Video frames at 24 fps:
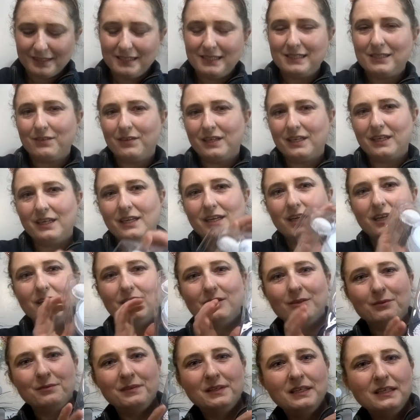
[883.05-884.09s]
So there you
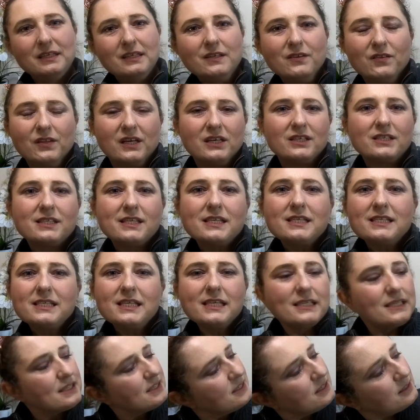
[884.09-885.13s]
go. There's the
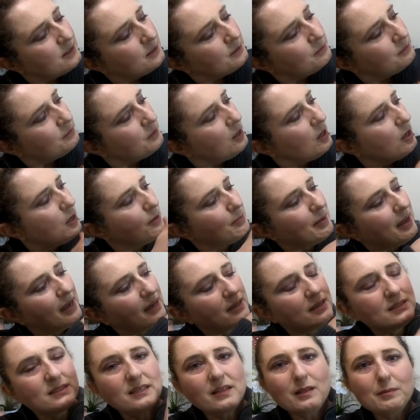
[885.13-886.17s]
system all
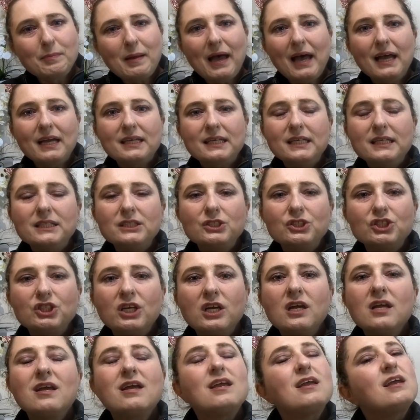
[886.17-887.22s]
back into the package.